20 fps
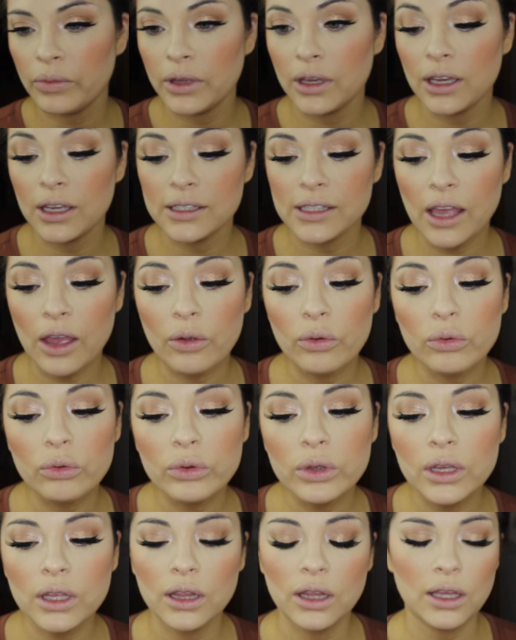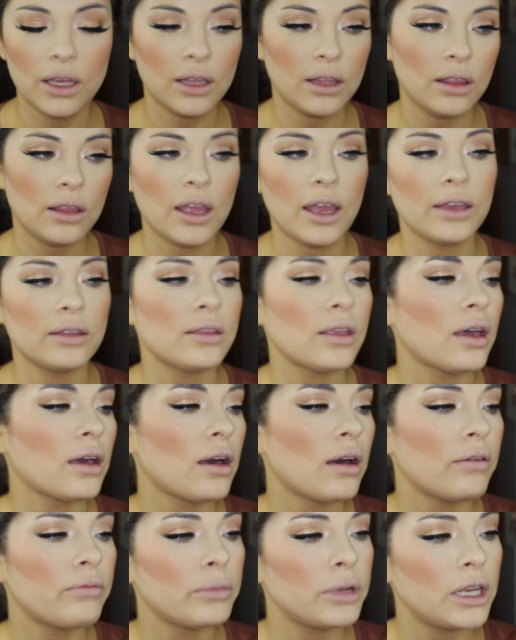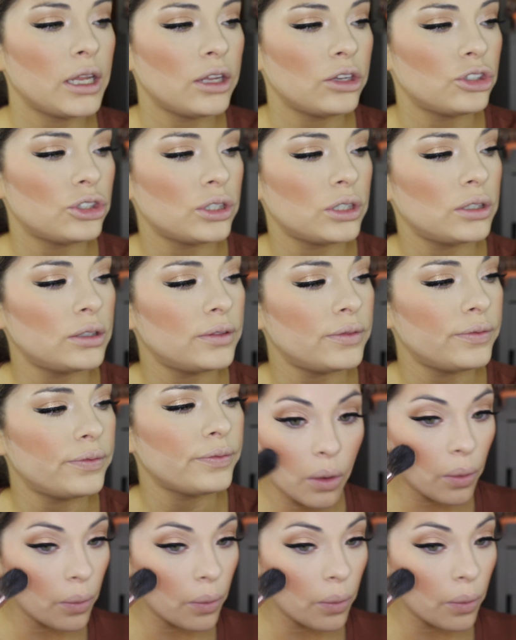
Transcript: because I really like that combination.